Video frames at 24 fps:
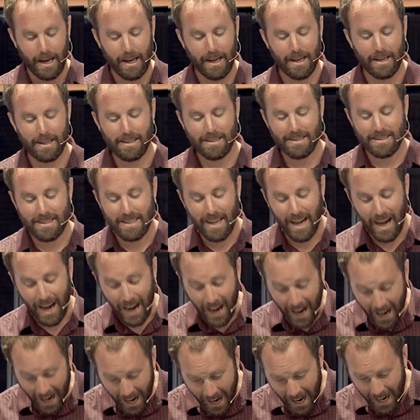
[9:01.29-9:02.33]
and
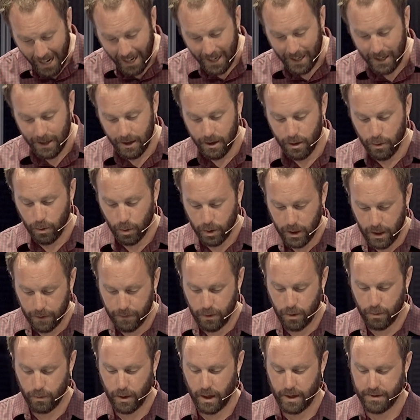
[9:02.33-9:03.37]
I will give
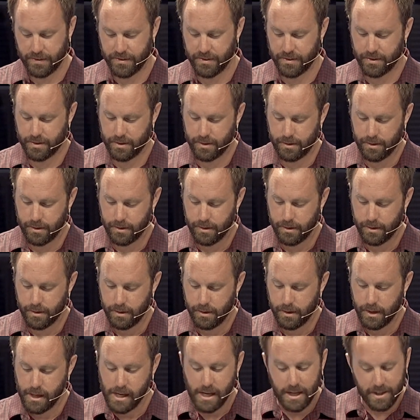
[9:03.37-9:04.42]
you rest.
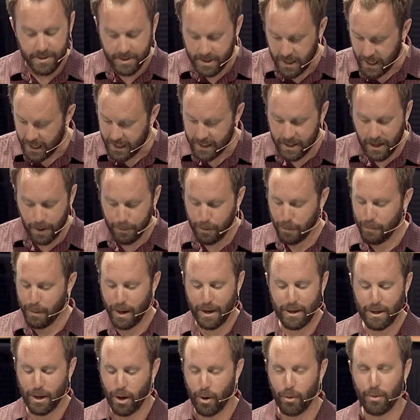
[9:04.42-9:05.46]
Take up
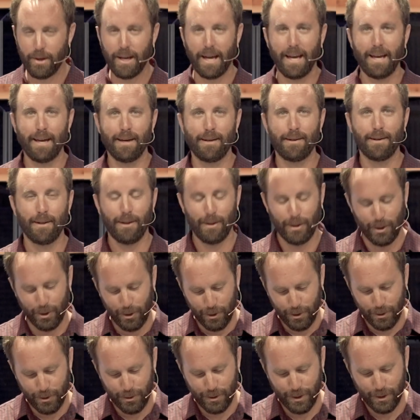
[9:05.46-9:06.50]
my yoke and
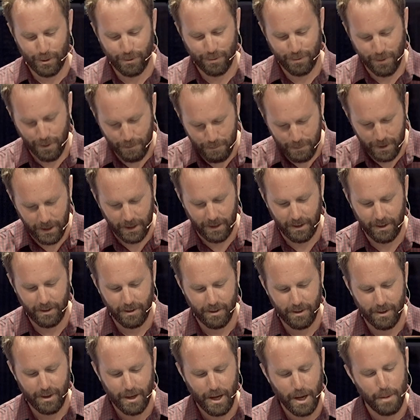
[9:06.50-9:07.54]
learn from me,
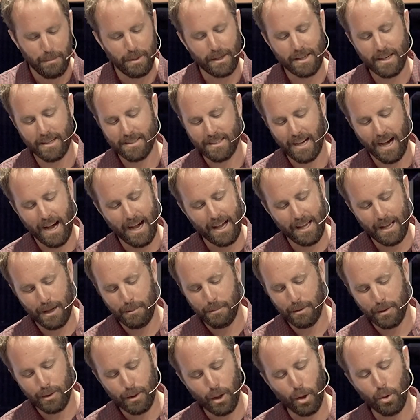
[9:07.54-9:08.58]
because I
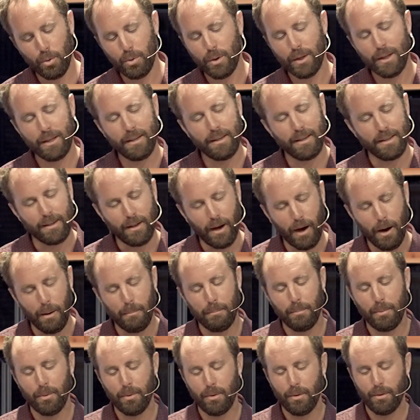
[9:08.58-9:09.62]
am lowly and
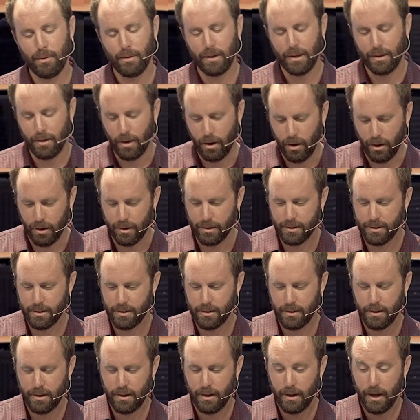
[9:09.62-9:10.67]
humble in heart,
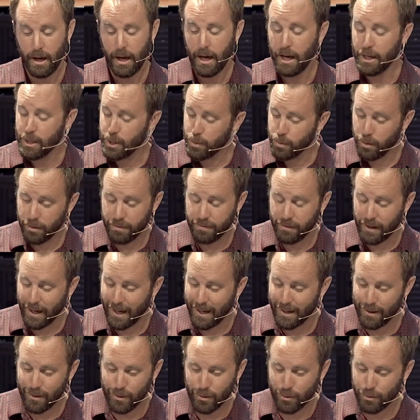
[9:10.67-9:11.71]
and you will
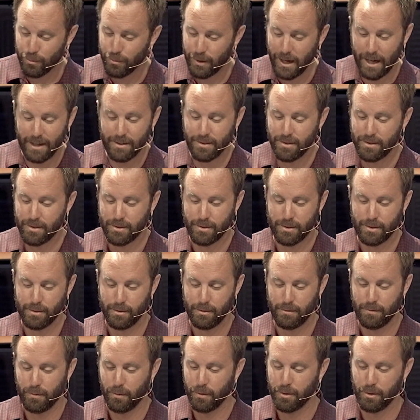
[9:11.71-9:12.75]
find rest
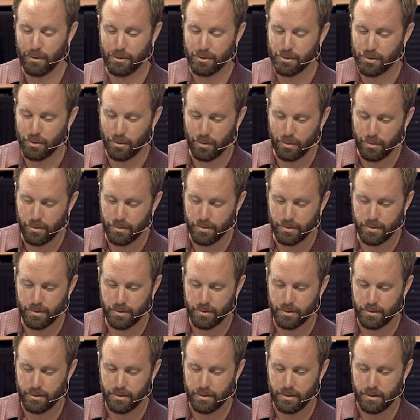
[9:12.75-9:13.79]
for your
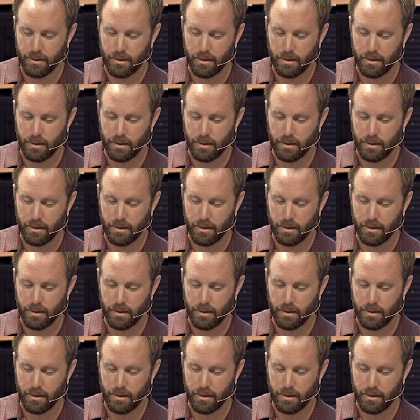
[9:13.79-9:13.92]
souls.